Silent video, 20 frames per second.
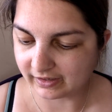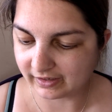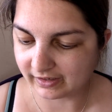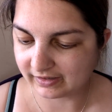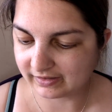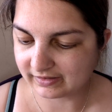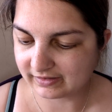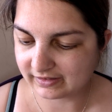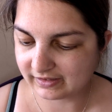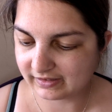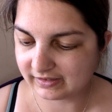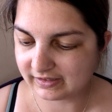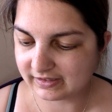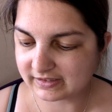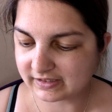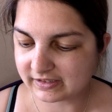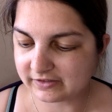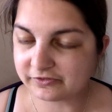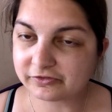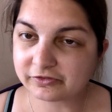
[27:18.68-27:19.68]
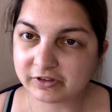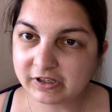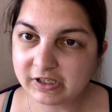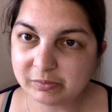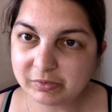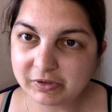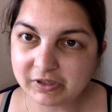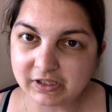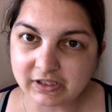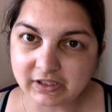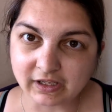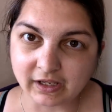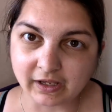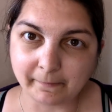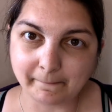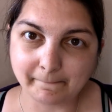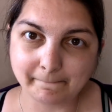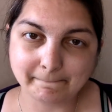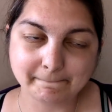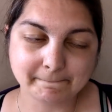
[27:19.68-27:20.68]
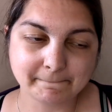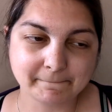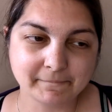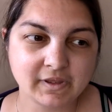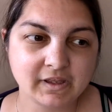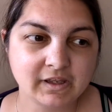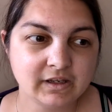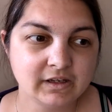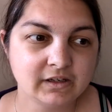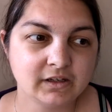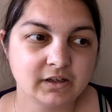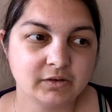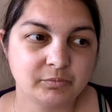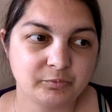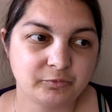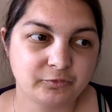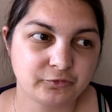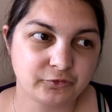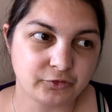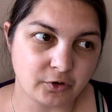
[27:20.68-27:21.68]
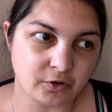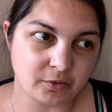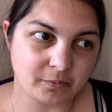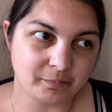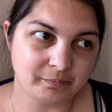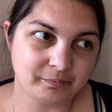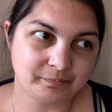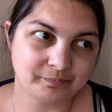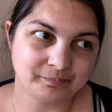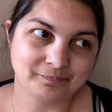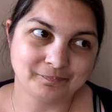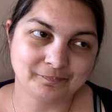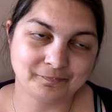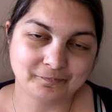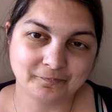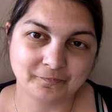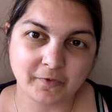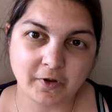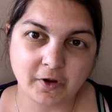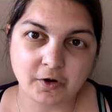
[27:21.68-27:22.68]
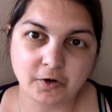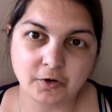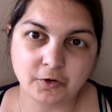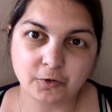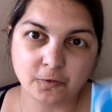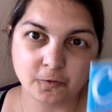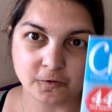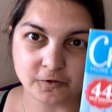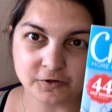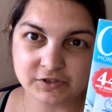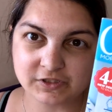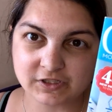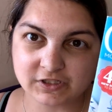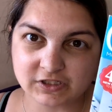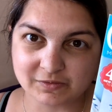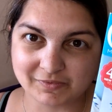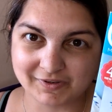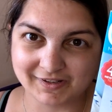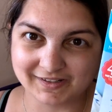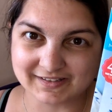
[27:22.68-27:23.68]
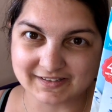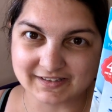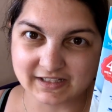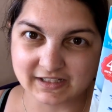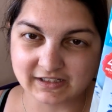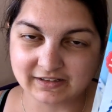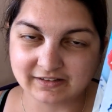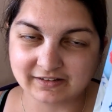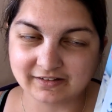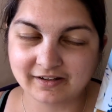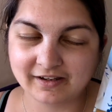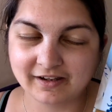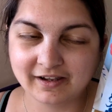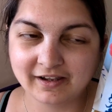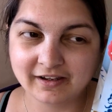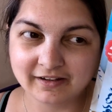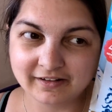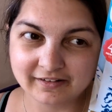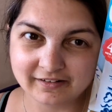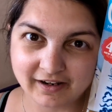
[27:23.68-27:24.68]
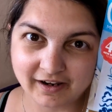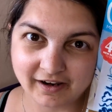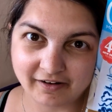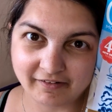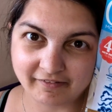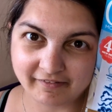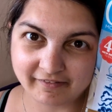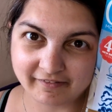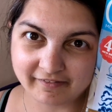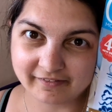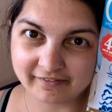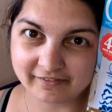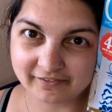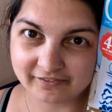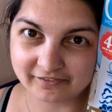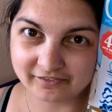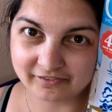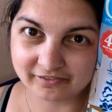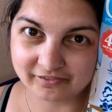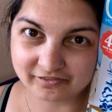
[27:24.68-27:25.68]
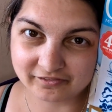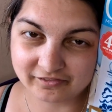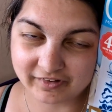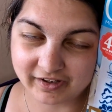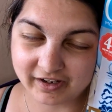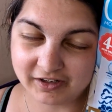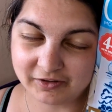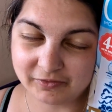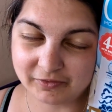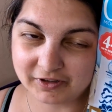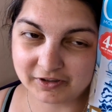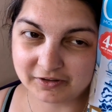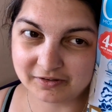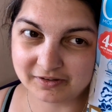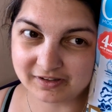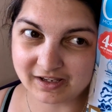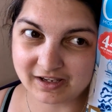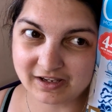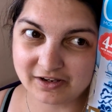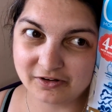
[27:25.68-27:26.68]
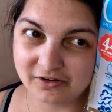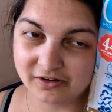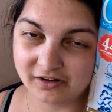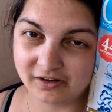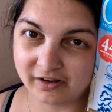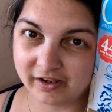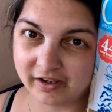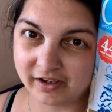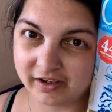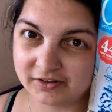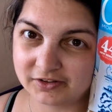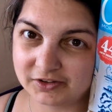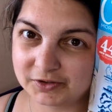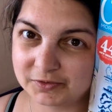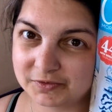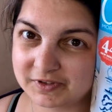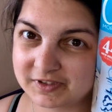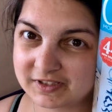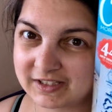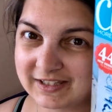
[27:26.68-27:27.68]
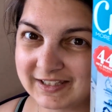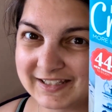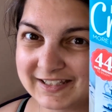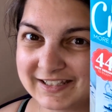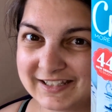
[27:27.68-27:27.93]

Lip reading: And it is a freebie kit from Cross Stitcher magazine. Now, for anyone who's eagle-eyed, you will see the